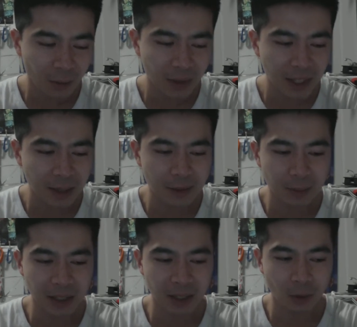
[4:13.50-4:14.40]
when it came
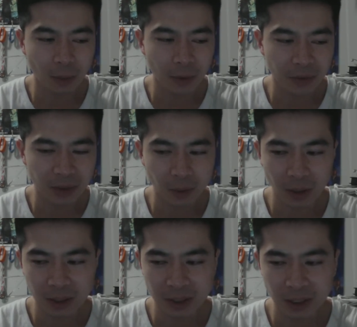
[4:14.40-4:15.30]
to picking what movie to
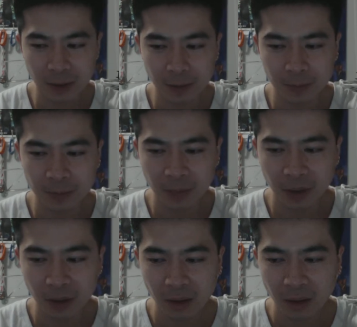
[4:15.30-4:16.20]
watch, yeah,
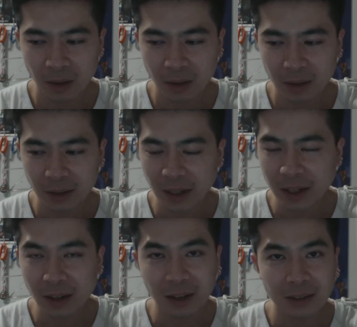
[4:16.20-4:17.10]

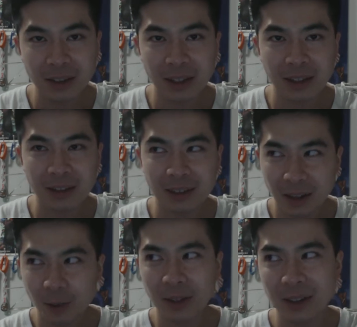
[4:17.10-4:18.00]
I was like,
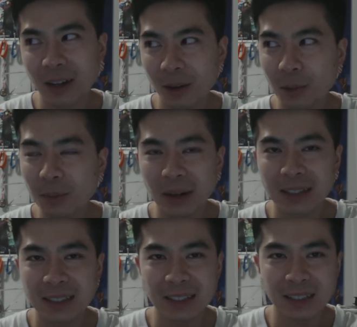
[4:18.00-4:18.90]
I wouldn't
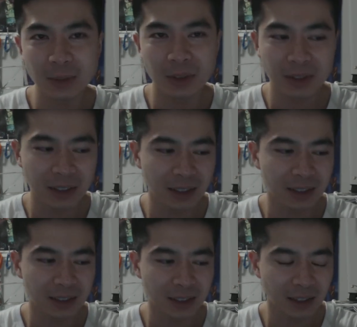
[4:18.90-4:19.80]
mind seeing this movie.
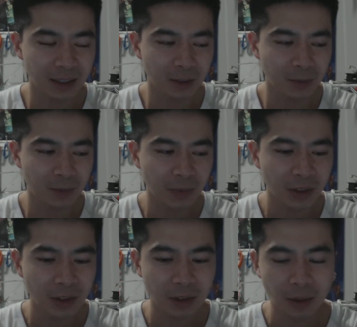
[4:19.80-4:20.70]
And one
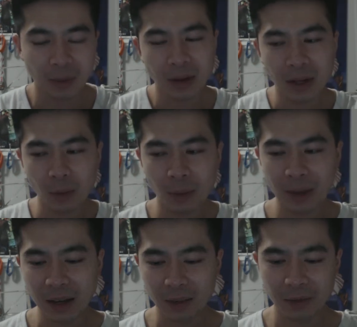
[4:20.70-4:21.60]
of
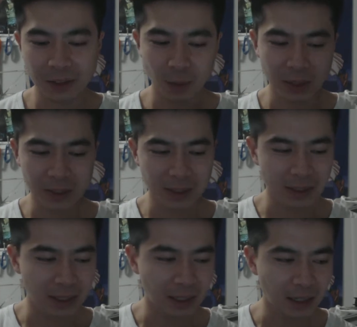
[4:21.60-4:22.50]
my other friends wanted to
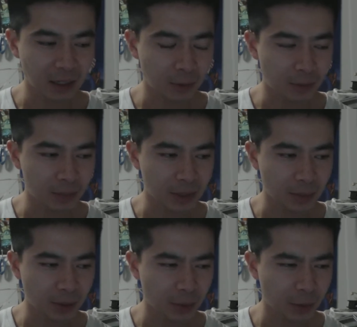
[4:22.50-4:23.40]
see
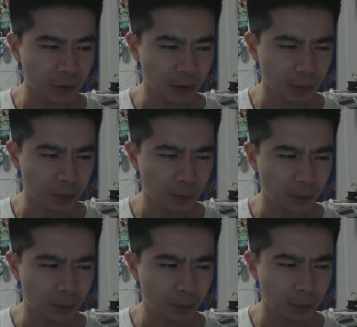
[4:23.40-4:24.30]
some other movie
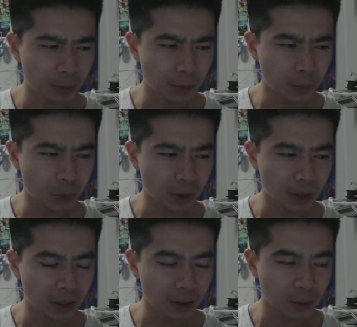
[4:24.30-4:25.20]

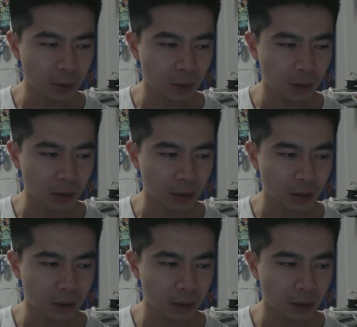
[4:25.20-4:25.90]
with Ethan Hawke.